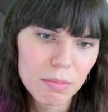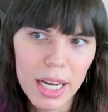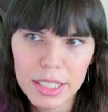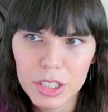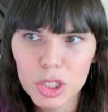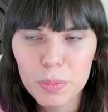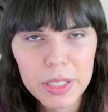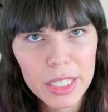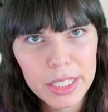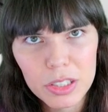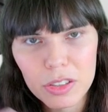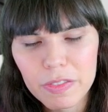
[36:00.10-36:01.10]
two
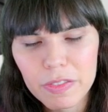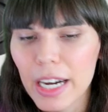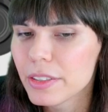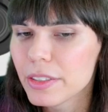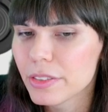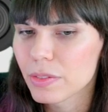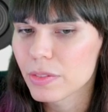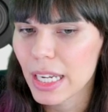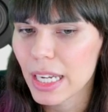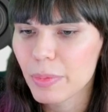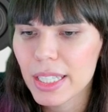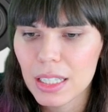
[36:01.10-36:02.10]
potential values,
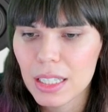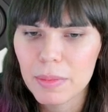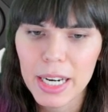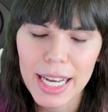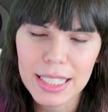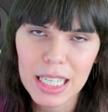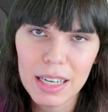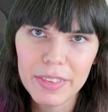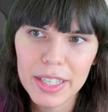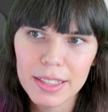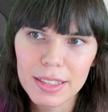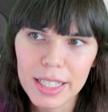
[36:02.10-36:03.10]
right? We could think about it as
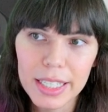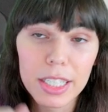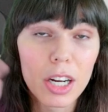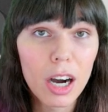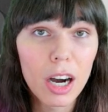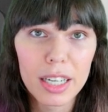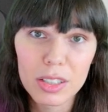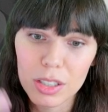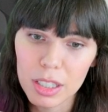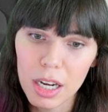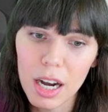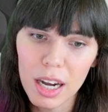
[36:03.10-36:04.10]
having like an on or
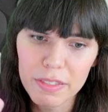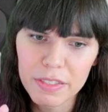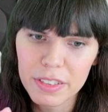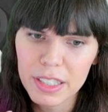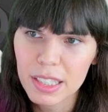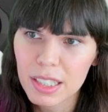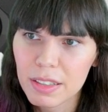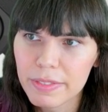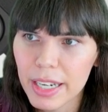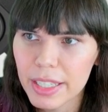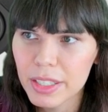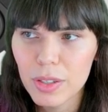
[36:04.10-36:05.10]
an off
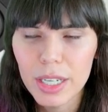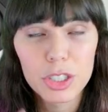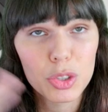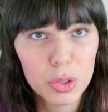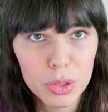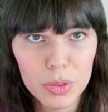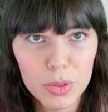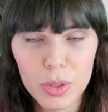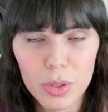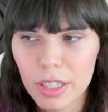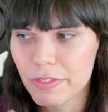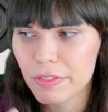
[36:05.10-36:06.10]
value, a true
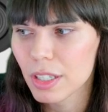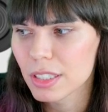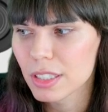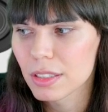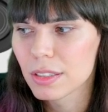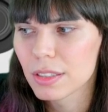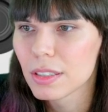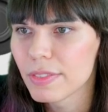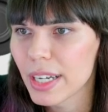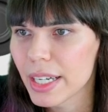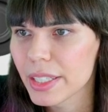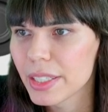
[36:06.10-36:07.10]
or a false
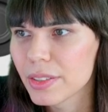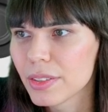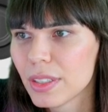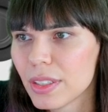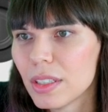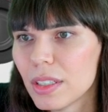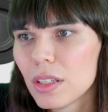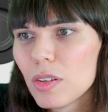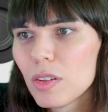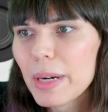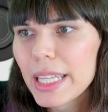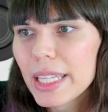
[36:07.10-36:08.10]
value. We
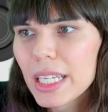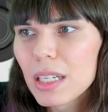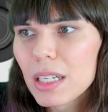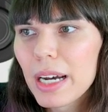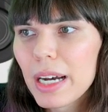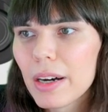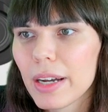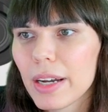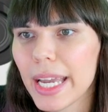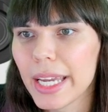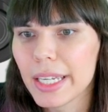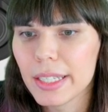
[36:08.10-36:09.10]
might think about
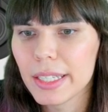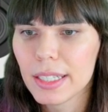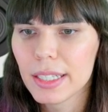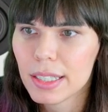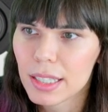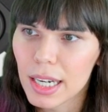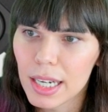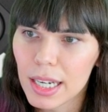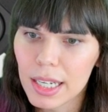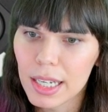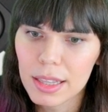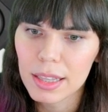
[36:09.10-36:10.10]
a
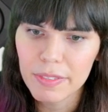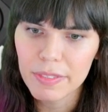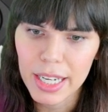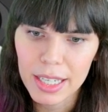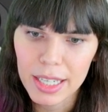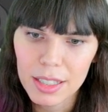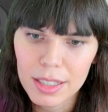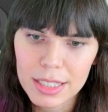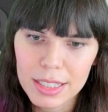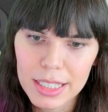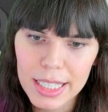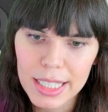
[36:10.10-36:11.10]
left analog
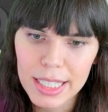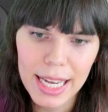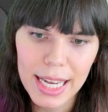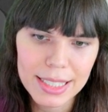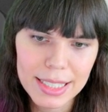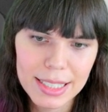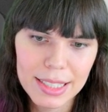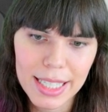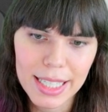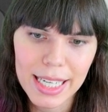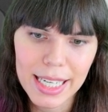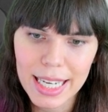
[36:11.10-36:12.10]
stick has like
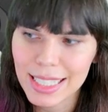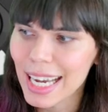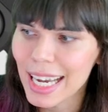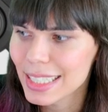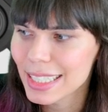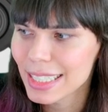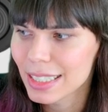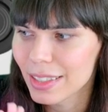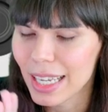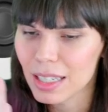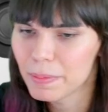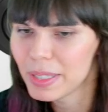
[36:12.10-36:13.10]
an X axis, so
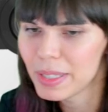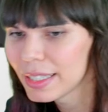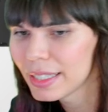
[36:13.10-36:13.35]
that could be